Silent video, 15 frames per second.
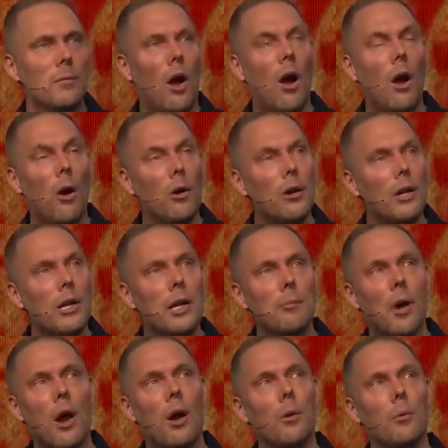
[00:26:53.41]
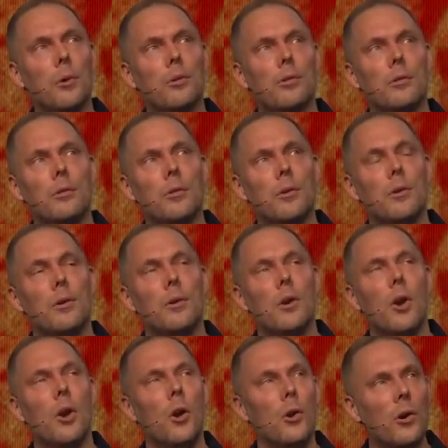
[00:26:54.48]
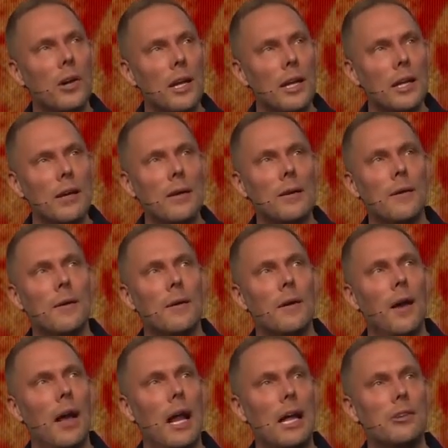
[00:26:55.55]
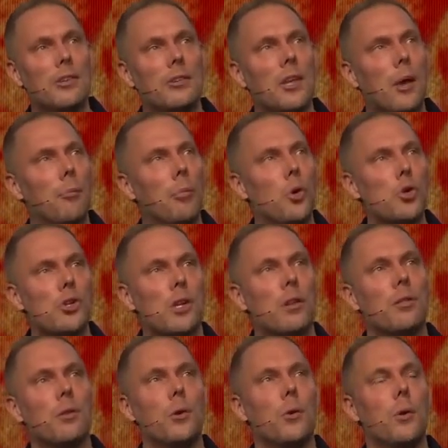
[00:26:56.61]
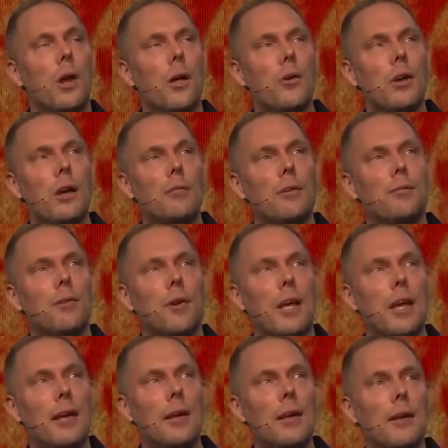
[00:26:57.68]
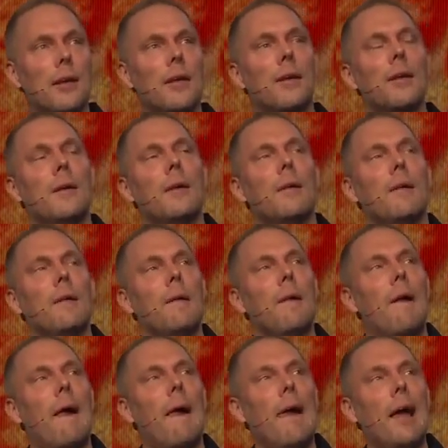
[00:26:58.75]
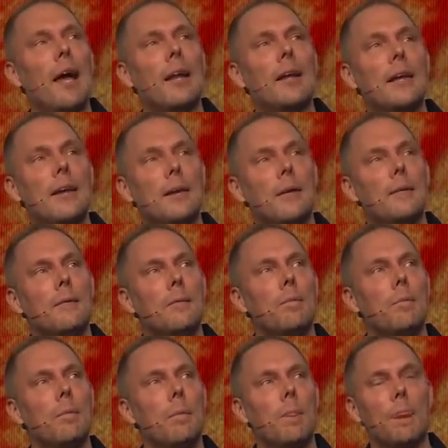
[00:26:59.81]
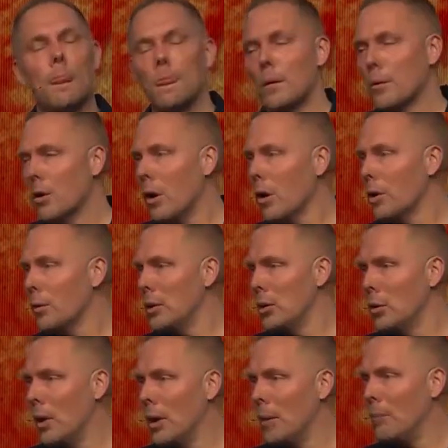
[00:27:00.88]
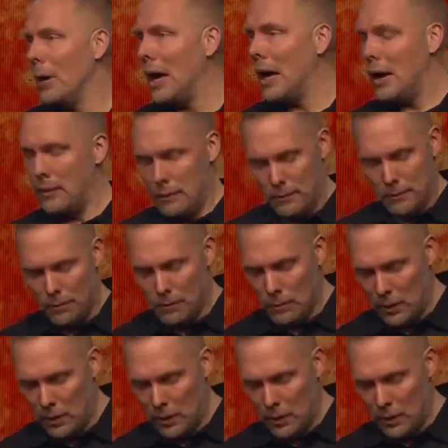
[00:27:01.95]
hardening. My heart was hurting, and I just kept pushing through. And I'll never forget, I had a, call it what you want, a bad